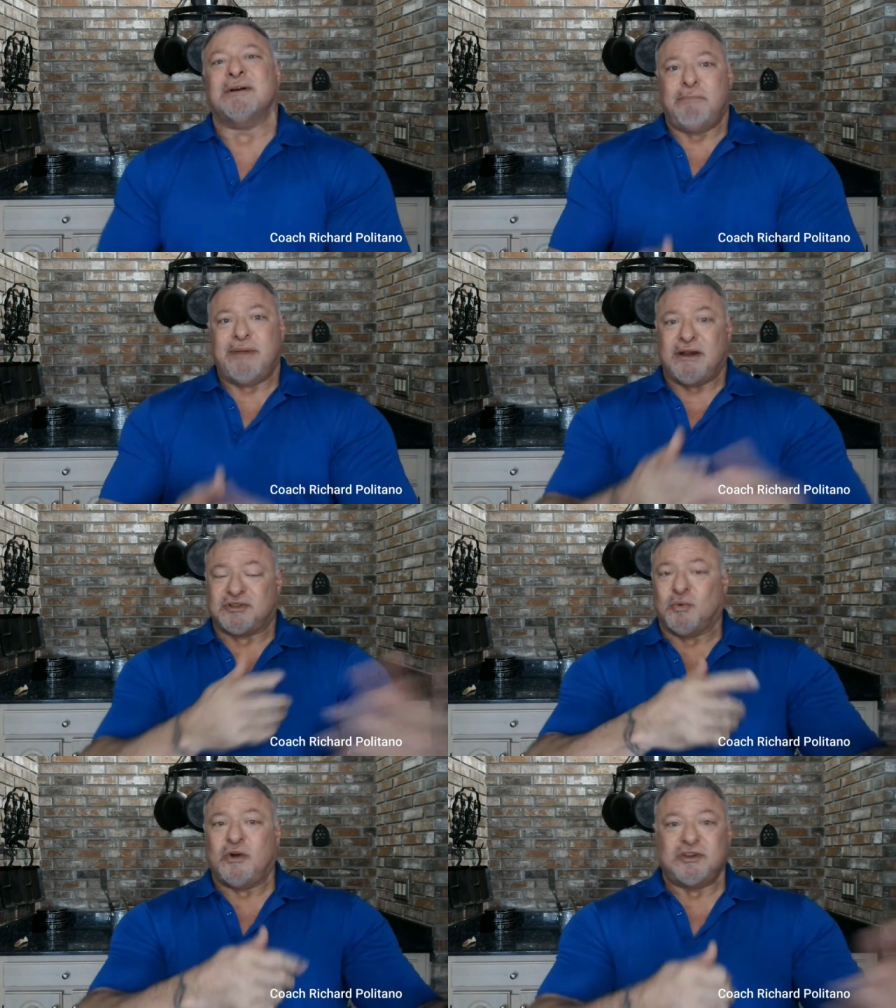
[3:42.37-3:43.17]
compared
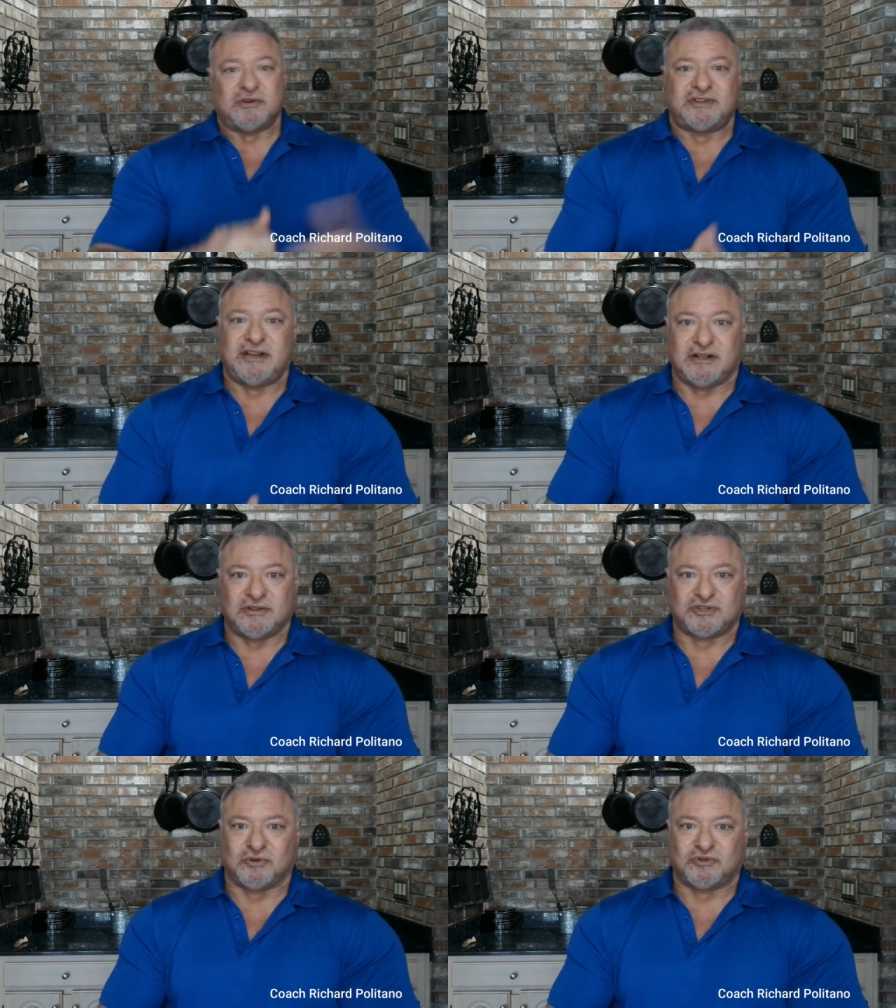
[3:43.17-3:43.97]
to what you're seeing
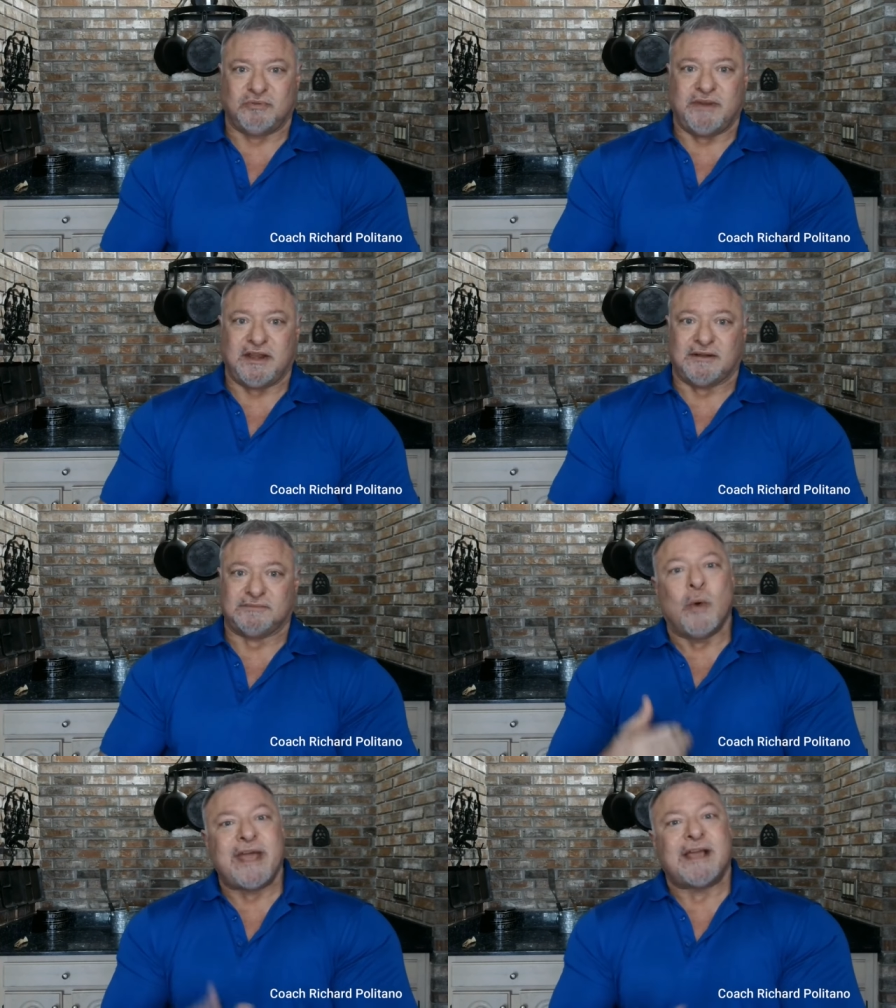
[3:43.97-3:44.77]
on social media.
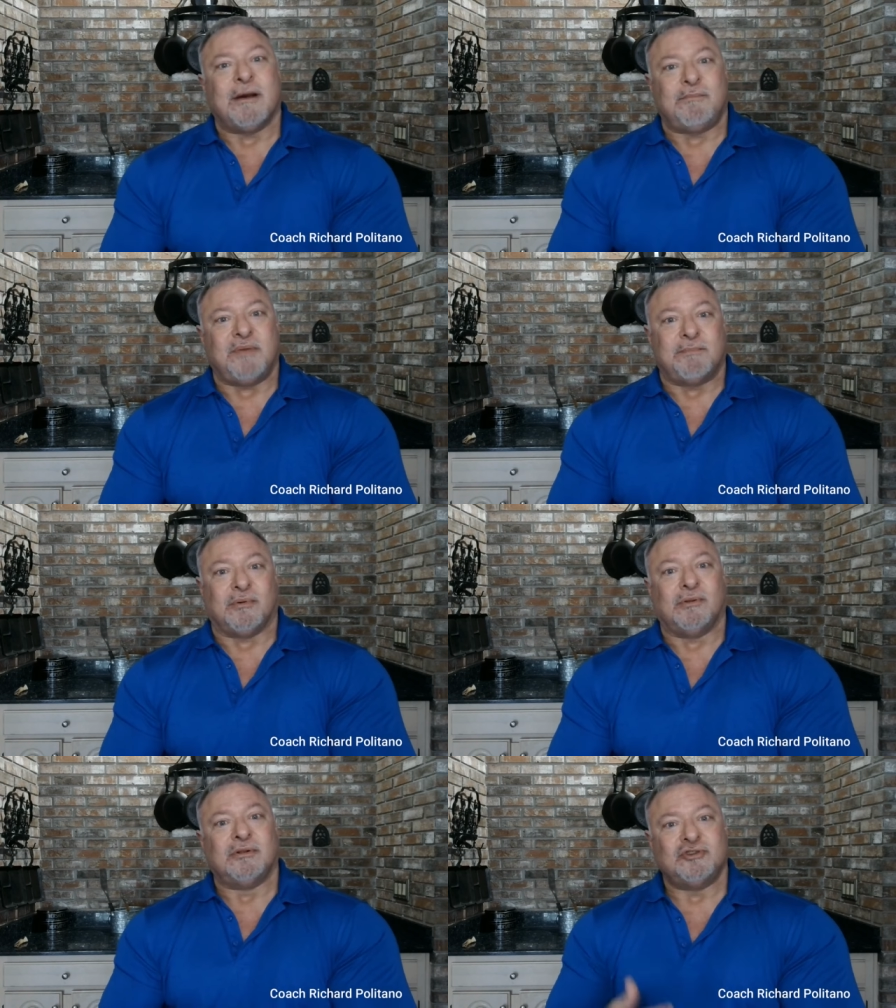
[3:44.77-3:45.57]
Wake up,
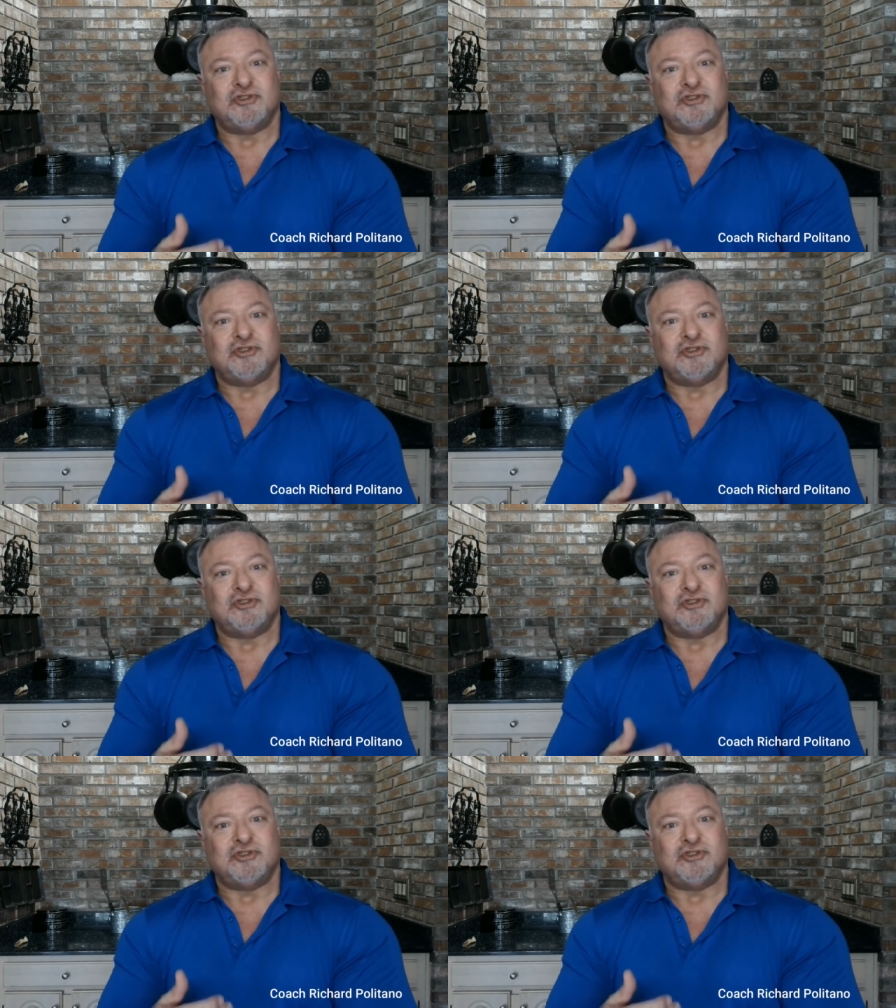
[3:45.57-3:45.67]
people.